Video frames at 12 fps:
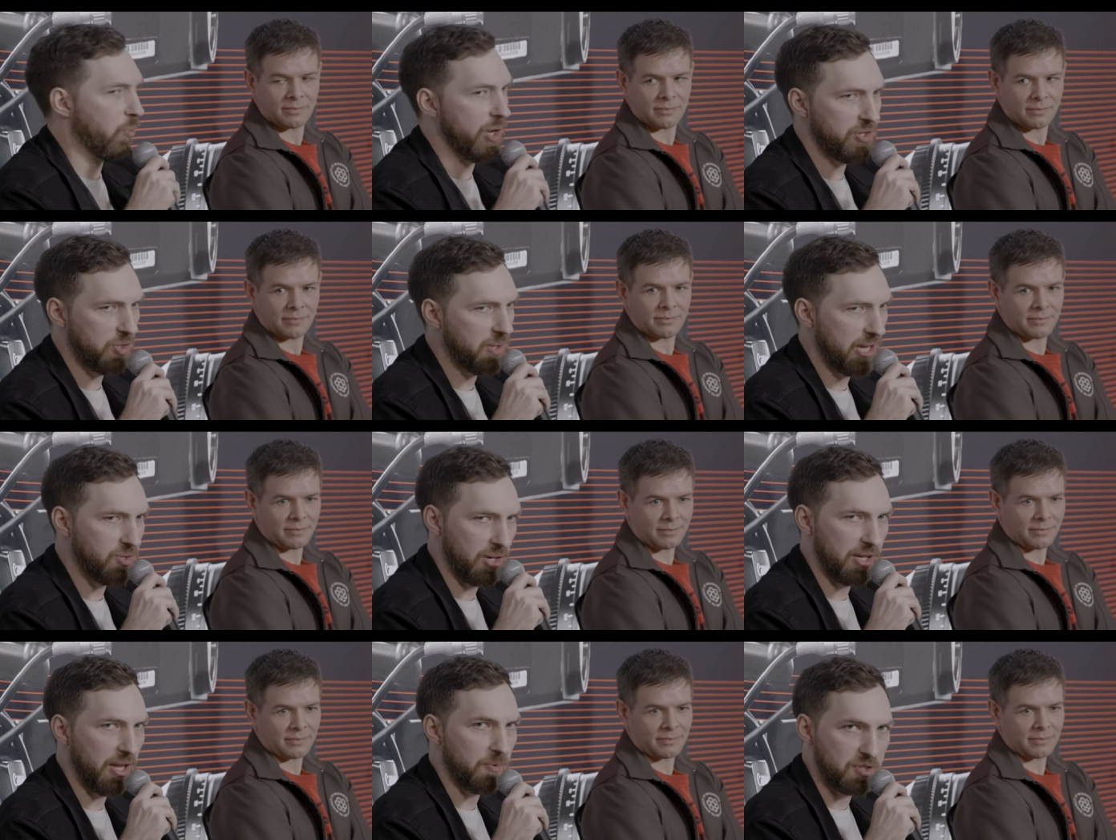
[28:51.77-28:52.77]
Speaker 1: had one 2K
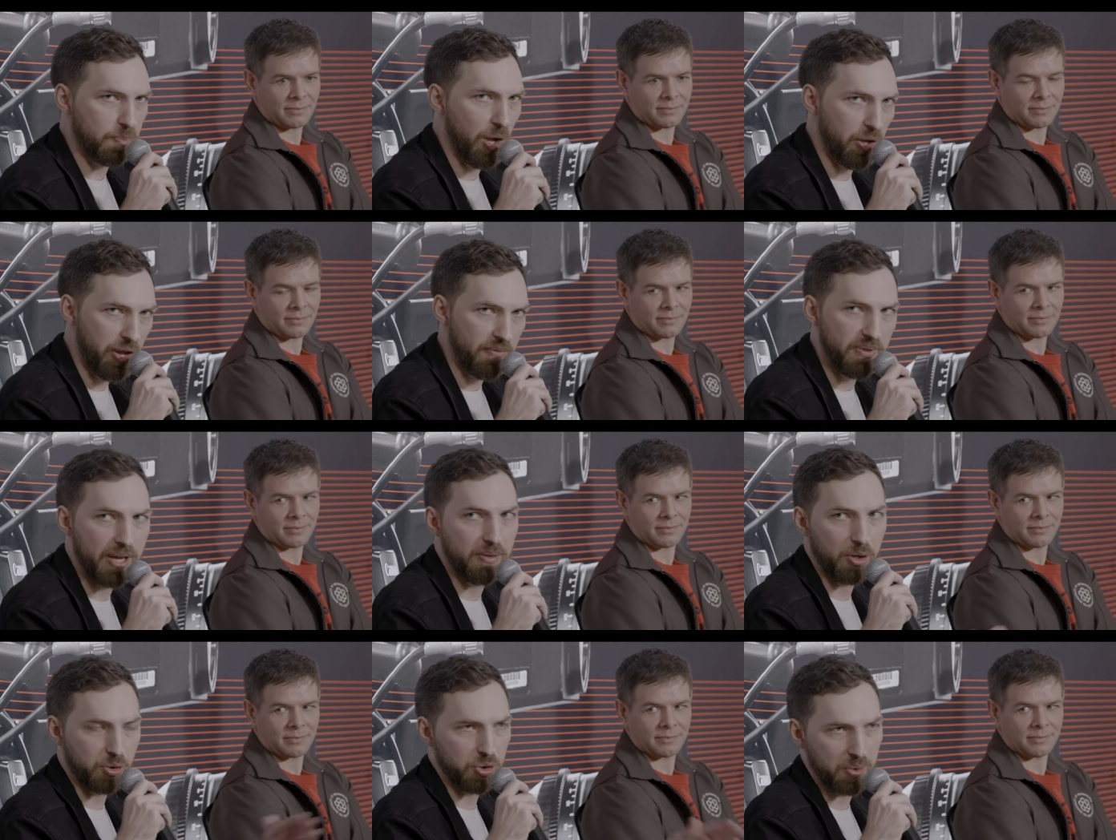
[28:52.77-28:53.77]
Jenny that was small enough that
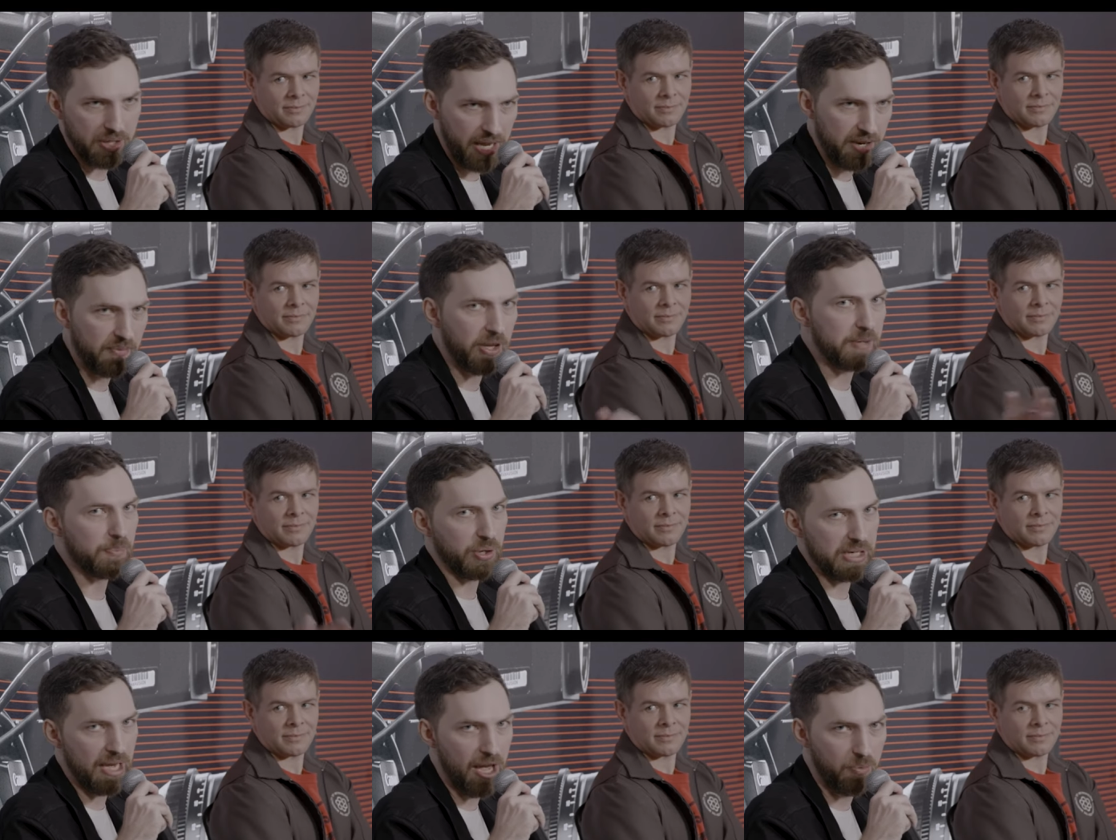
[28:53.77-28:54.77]
our crew could kind of, like,
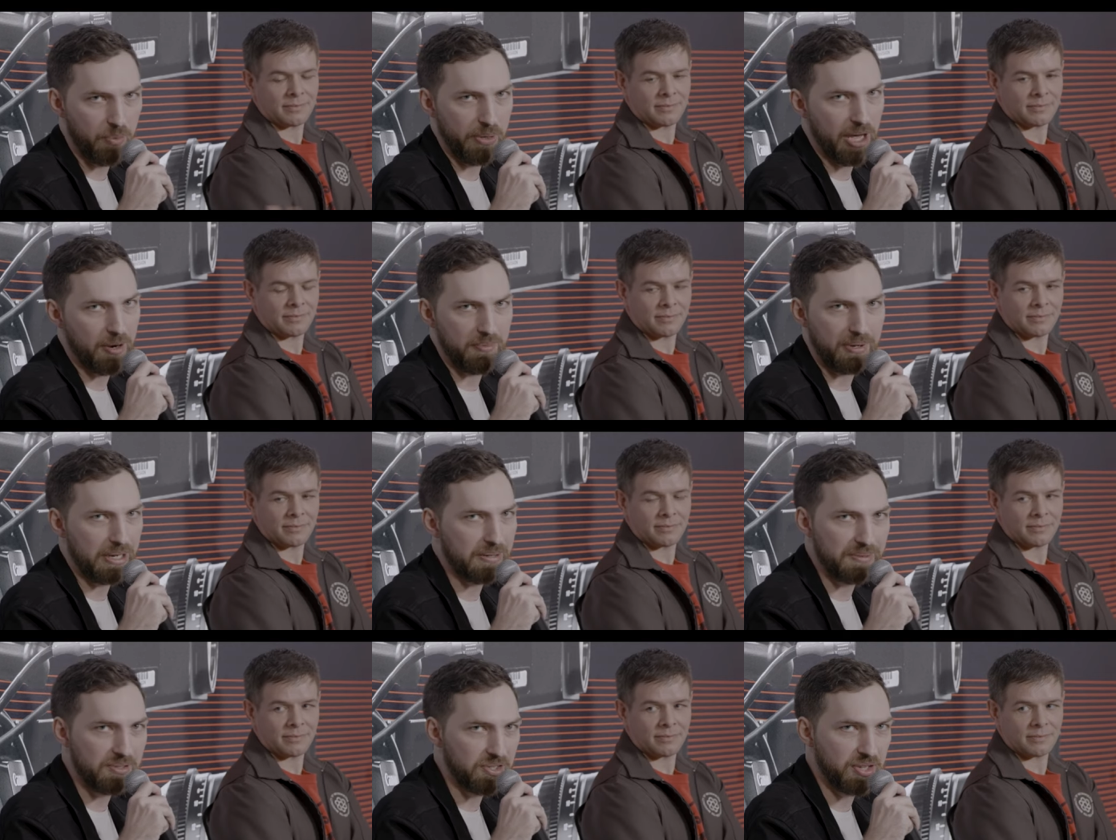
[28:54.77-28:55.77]
bring out without
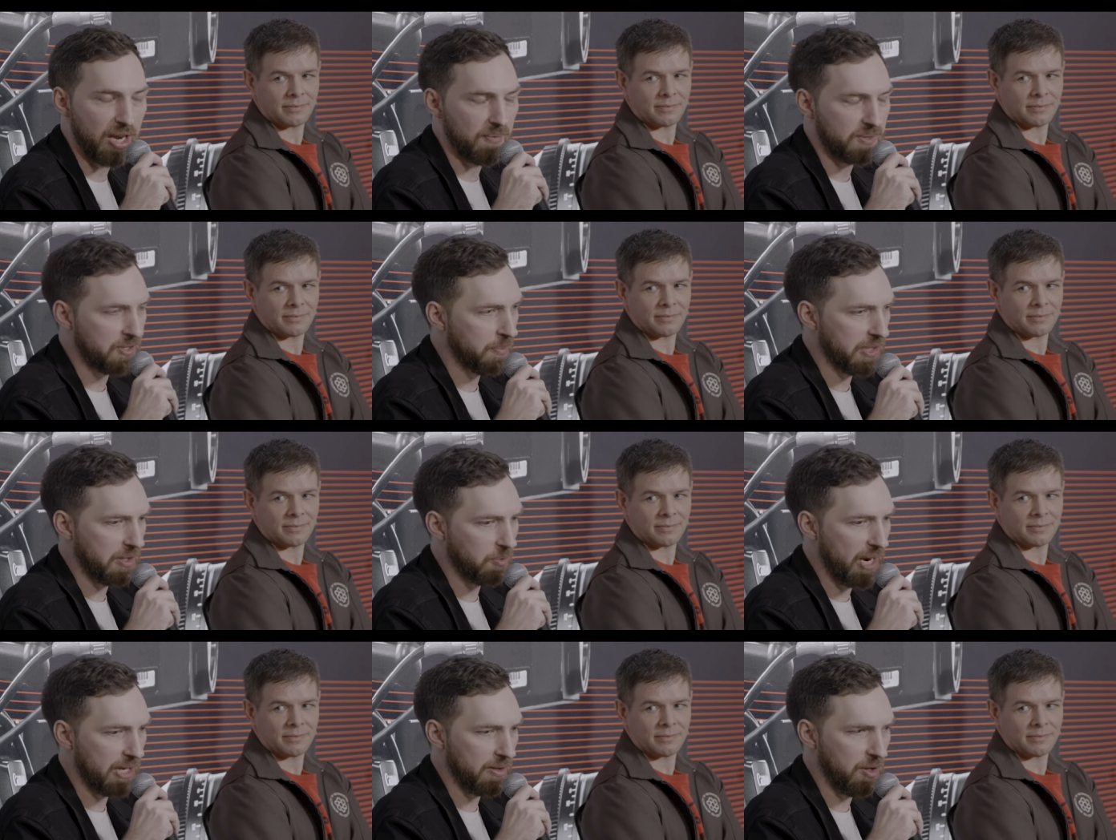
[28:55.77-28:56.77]
just kind of completely
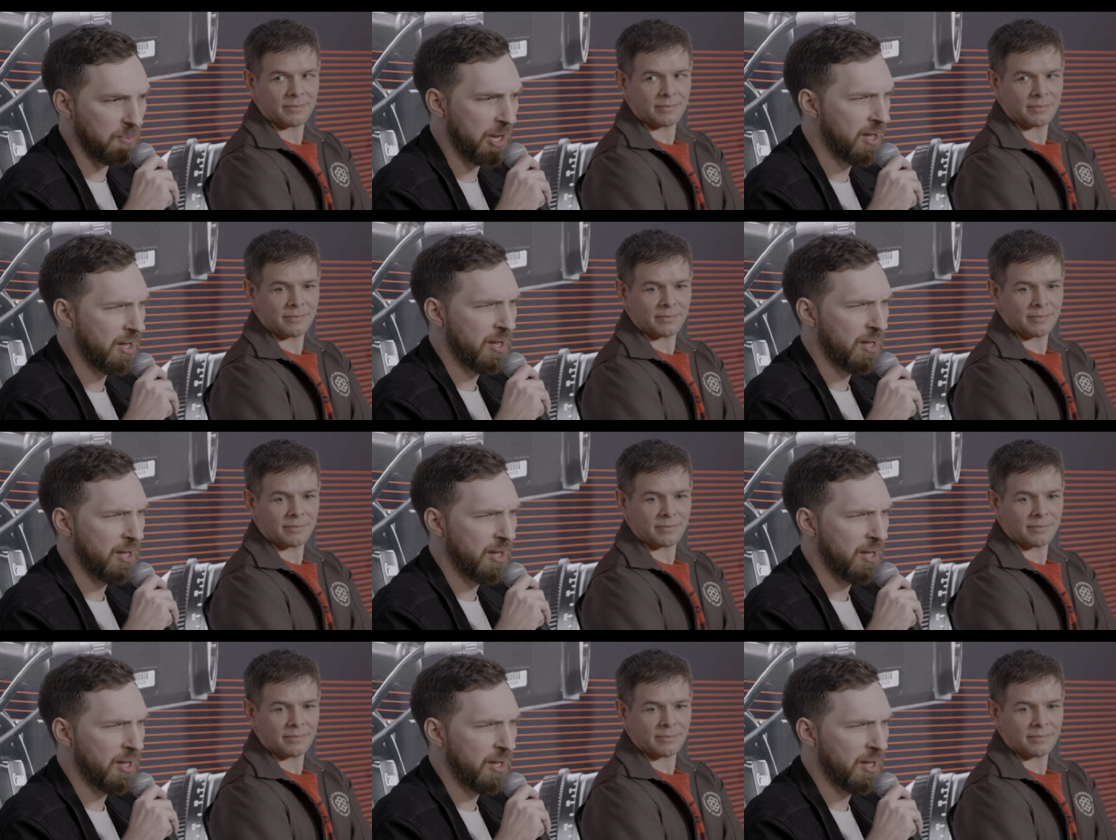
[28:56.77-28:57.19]
wrecking them.